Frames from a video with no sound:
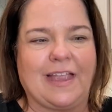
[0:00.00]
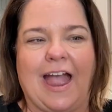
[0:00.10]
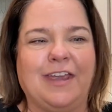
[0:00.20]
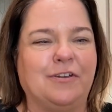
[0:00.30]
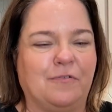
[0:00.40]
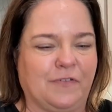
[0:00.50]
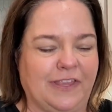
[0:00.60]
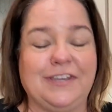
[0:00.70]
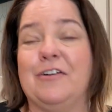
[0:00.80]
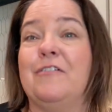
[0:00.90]
I don't
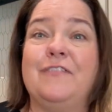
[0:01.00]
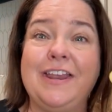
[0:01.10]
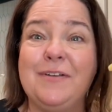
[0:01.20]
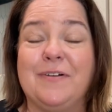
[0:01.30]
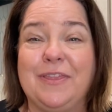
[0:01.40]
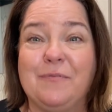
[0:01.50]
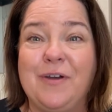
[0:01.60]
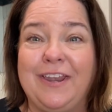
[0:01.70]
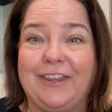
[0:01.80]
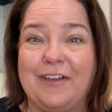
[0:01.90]
really know of anyone that
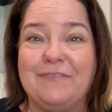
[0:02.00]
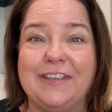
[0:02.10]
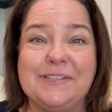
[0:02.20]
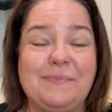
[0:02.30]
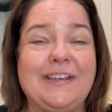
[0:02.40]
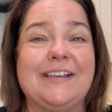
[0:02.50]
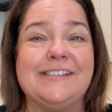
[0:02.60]
wouldn't love this because